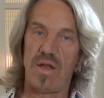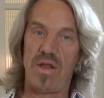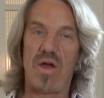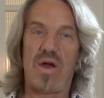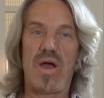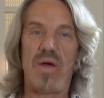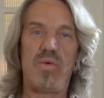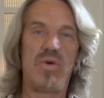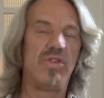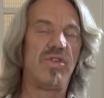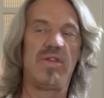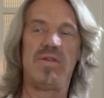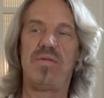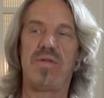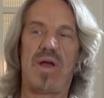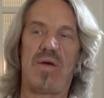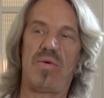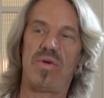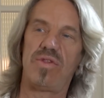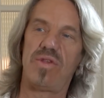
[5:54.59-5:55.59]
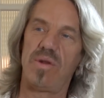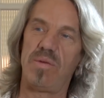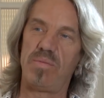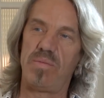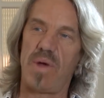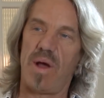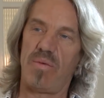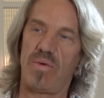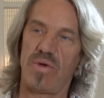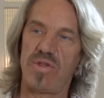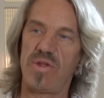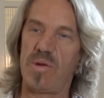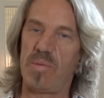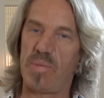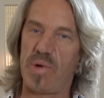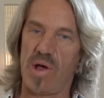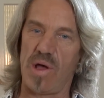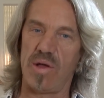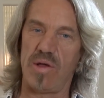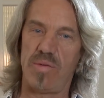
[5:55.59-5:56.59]
No, I wasn't. I wasn't. I wasn't a
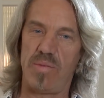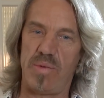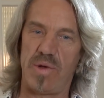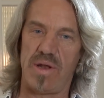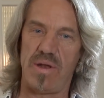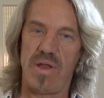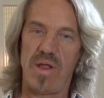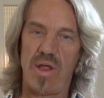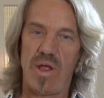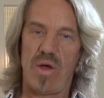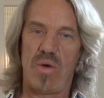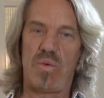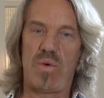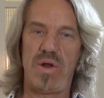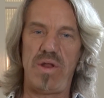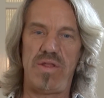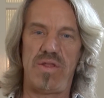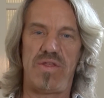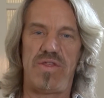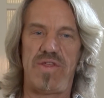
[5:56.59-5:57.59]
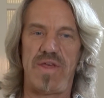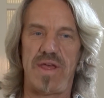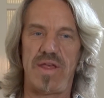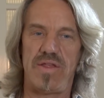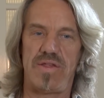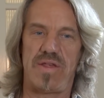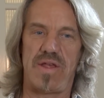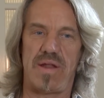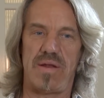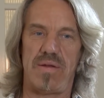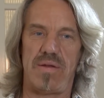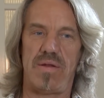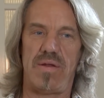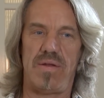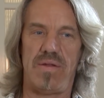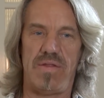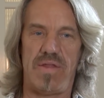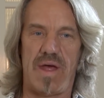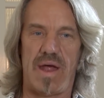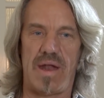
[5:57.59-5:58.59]
punk. But one of the things that
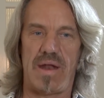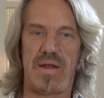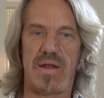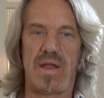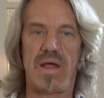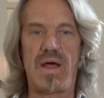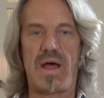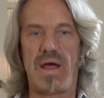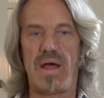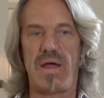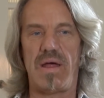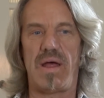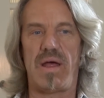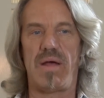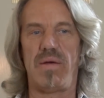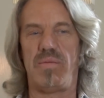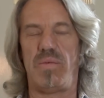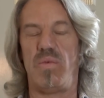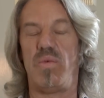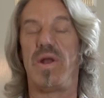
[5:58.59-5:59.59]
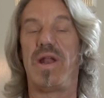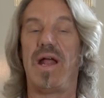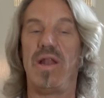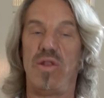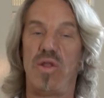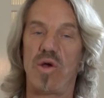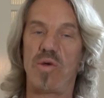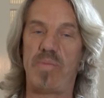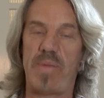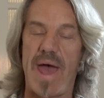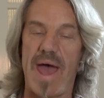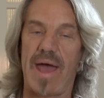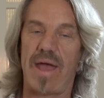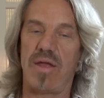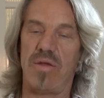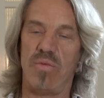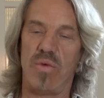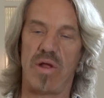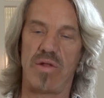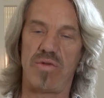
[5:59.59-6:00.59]
that uh, when I look
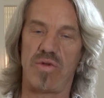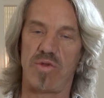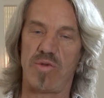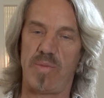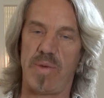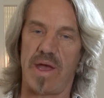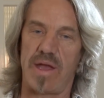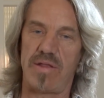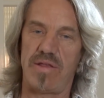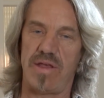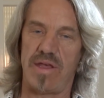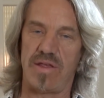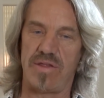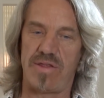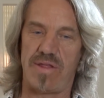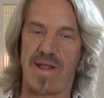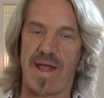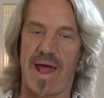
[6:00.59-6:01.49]
back in retrospect is